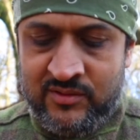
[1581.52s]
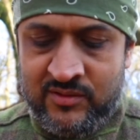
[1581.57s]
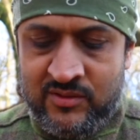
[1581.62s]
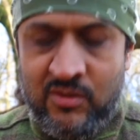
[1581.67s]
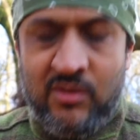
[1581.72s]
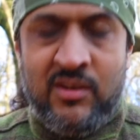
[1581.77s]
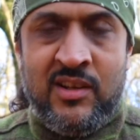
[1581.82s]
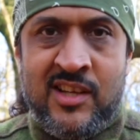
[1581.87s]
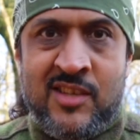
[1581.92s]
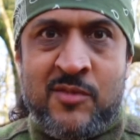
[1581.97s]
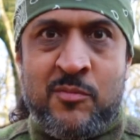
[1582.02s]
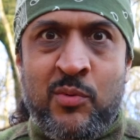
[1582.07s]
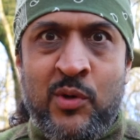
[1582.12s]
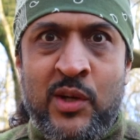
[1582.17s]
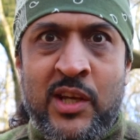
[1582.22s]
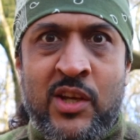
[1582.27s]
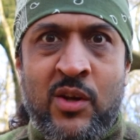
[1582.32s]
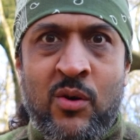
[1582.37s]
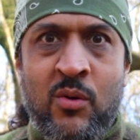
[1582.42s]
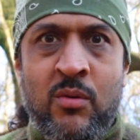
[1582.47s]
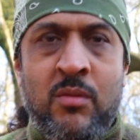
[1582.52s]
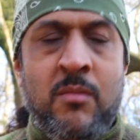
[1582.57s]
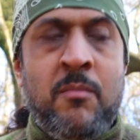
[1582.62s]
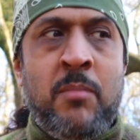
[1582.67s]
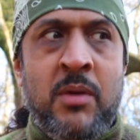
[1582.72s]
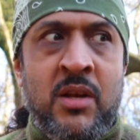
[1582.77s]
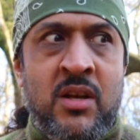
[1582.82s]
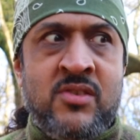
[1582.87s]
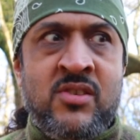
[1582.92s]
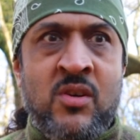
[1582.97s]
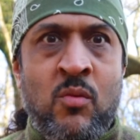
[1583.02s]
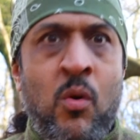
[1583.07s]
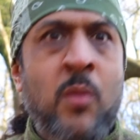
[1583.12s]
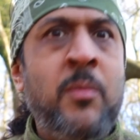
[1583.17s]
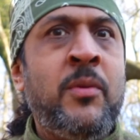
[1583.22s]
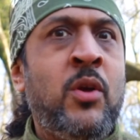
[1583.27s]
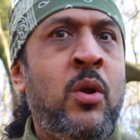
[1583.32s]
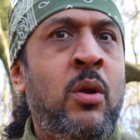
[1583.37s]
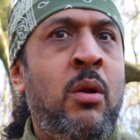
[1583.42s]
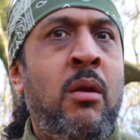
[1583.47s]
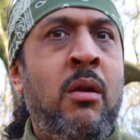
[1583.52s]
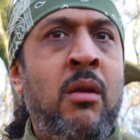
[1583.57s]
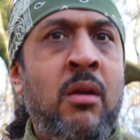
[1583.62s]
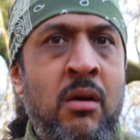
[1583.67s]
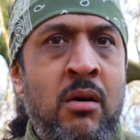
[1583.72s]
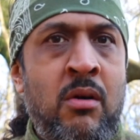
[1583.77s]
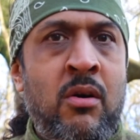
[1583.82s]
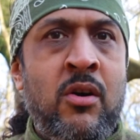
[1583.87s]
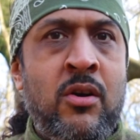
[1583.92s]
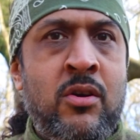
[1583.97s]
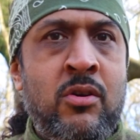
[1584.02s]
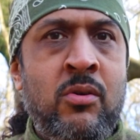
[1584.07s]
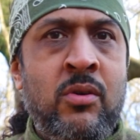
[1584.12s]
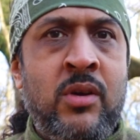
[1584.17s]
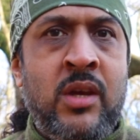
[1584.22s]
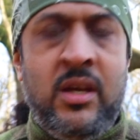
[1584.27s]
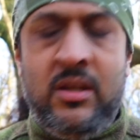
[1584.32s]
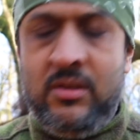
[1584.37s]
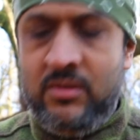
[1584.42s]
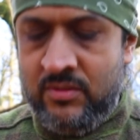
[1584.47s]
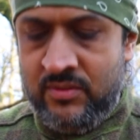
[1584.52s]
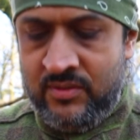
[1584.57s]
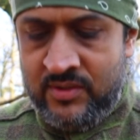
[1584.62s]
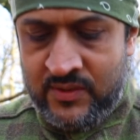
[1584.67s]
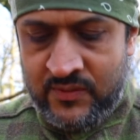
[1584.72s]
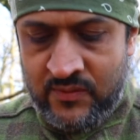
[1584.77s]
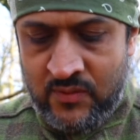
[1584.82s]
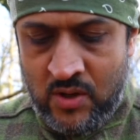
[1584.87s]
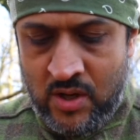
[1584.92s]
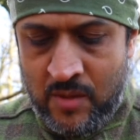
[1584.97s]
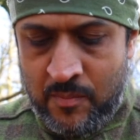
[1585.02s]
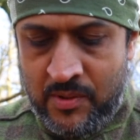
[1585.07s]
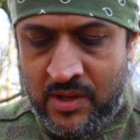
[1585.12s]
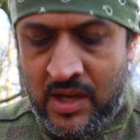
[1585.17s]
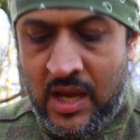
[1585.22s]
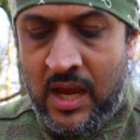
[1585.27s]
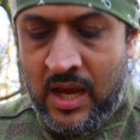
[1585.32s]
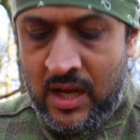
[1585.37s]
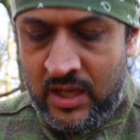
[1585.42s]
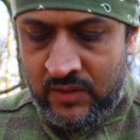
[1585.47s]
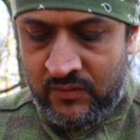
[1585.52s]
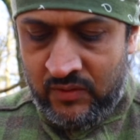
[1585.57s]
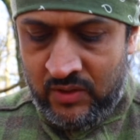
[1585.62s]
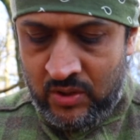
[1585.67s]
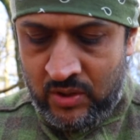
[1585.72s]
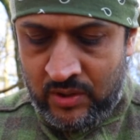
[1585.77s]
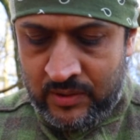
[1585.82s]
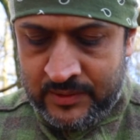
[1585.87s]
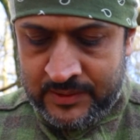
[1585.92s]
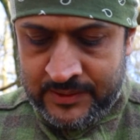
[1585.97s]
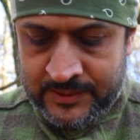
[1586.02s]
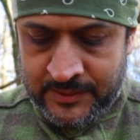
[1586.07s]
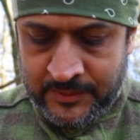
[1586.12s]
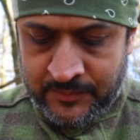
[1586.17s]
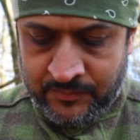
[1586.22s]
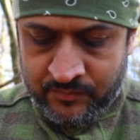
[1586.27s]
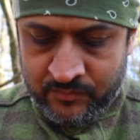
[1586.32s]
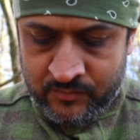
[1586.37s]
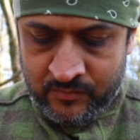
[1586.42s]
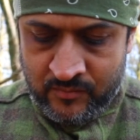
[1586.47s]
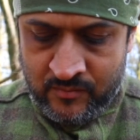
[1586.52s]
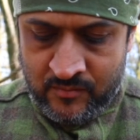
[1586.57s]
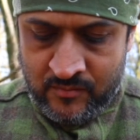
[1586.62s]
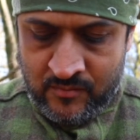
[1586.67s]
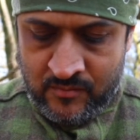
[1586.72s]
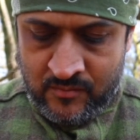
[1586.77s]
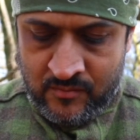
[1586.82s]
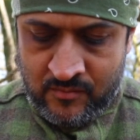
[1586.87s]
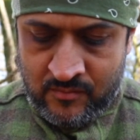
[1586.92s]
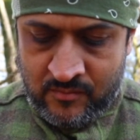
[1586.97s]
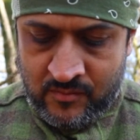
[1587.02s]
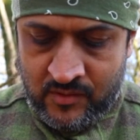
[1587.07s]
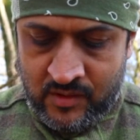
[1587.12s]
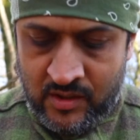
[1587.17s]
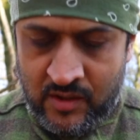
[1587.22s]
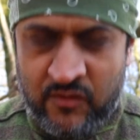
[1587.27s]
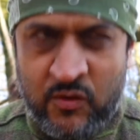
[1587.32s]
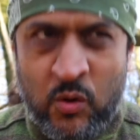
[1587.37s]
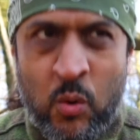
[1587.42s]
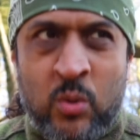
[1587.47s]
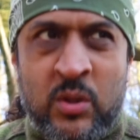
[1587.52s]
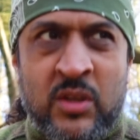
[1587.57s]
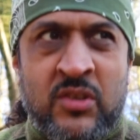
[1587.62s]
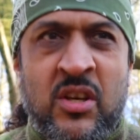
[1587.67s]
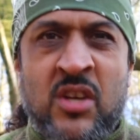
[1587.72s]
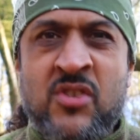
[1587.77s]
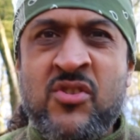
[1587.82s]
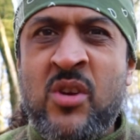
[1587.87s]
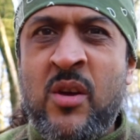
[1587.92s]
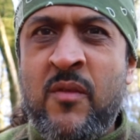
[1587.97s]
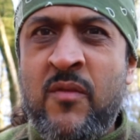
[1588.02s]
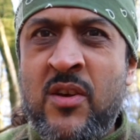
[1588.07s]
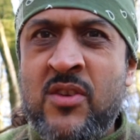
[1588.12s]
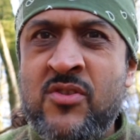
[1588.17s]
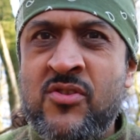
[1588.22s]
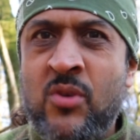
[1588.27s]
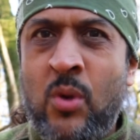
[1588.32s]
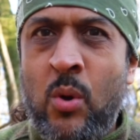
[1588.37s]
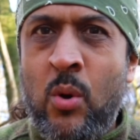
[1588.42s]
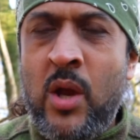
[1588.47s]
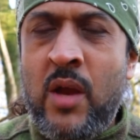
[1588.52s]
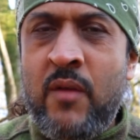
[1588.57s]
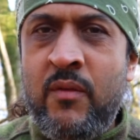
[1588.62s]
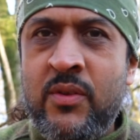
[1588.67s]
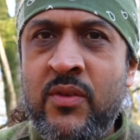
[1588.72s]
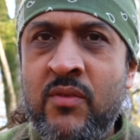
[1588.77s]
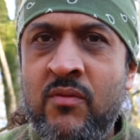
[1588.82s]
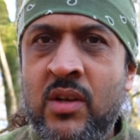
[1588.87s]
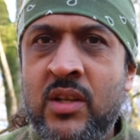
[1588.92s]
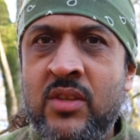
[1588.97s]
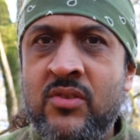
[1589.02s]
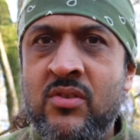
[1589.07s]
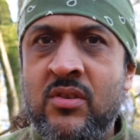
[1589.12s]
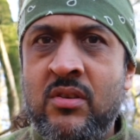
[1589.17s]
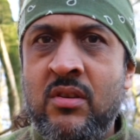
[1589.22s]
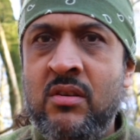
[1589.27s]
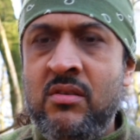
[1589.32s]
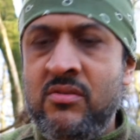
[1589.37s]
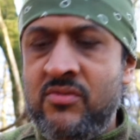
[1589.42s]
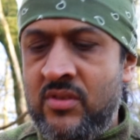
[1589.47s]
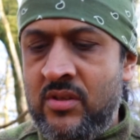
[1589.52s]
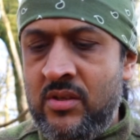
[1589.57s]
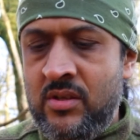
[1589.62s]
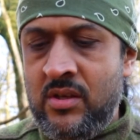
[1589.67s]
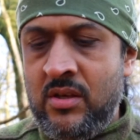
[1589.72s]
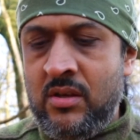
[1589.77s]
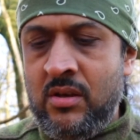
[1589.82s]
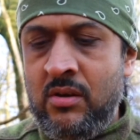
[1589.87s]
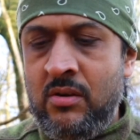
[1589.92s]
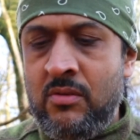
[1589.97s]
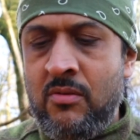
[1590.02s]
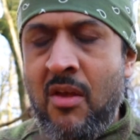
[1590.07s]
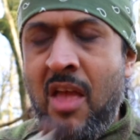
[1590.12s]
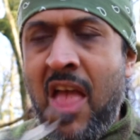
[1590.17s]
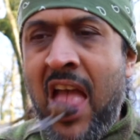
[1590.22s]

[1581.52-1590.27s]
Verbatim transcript: God, it's pretty cool. But like I said, we'll be doing a lot of cooking on this fire pit, a hell of a lot. I've got all the Dutch ovens, I've got everything ready to go, so there you go.